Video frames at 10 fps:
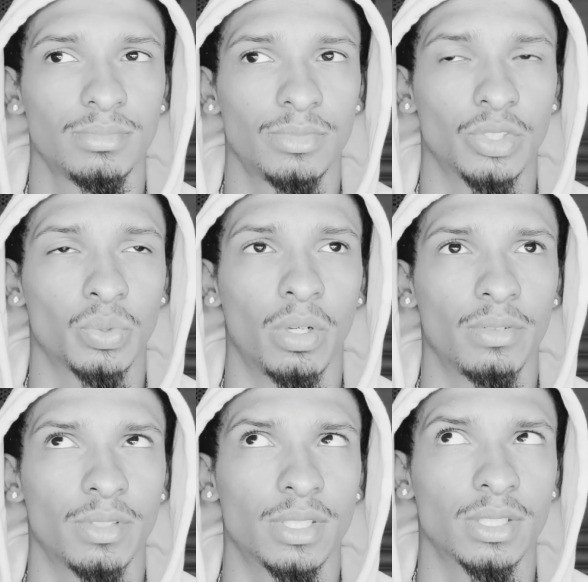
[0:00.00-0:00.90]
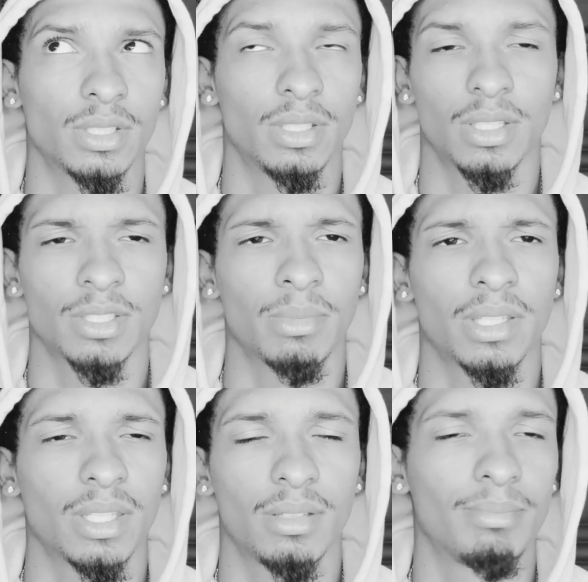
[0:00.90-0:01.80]
or 12 to 16. Yeah, something like
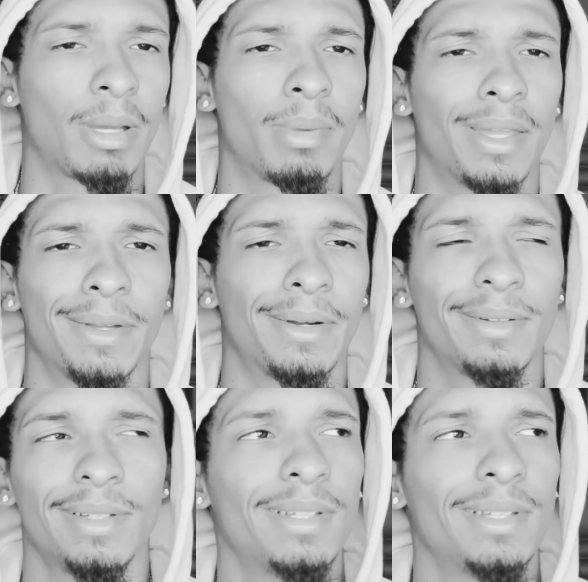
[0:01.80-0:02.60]
that. My bad, y'all.